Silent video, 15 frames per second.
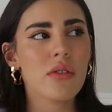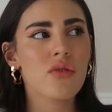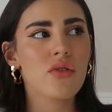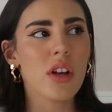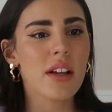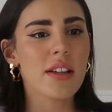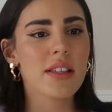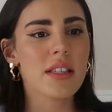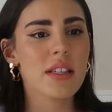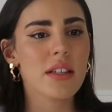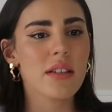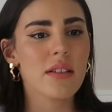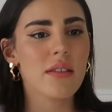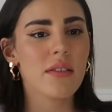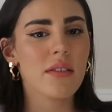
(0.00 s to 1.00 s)

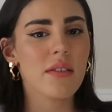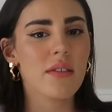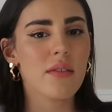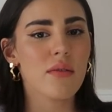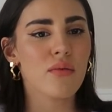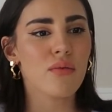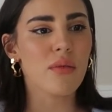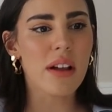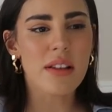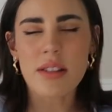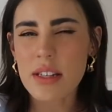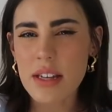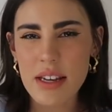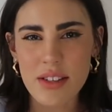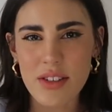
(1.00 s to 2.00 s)
just
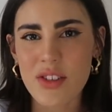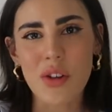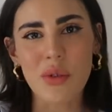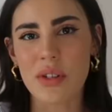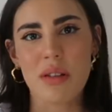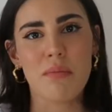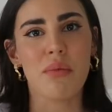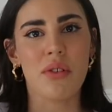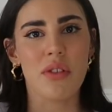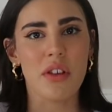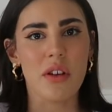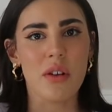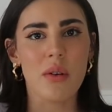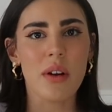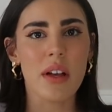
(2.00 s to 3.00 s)
resonates so deep with you,